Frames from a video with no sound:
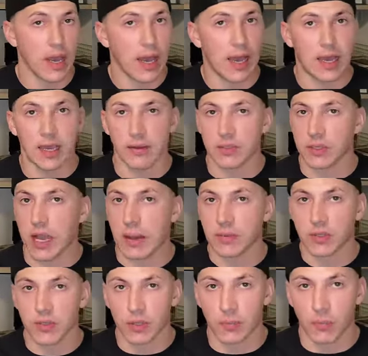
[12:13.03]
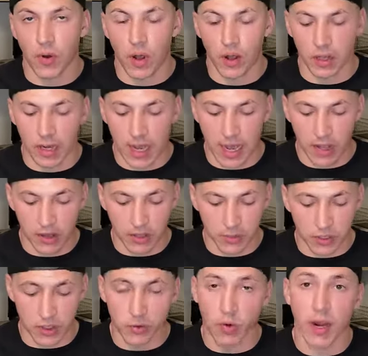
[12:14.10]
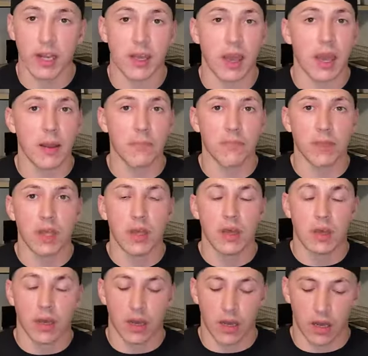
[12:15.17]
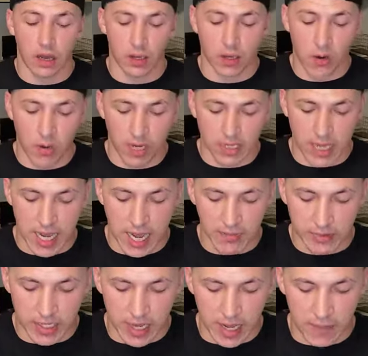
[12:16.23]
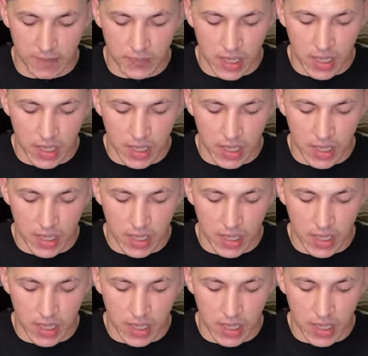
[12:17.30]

Uh, he was absolutely balling out. It was a great game uh, going into halftime.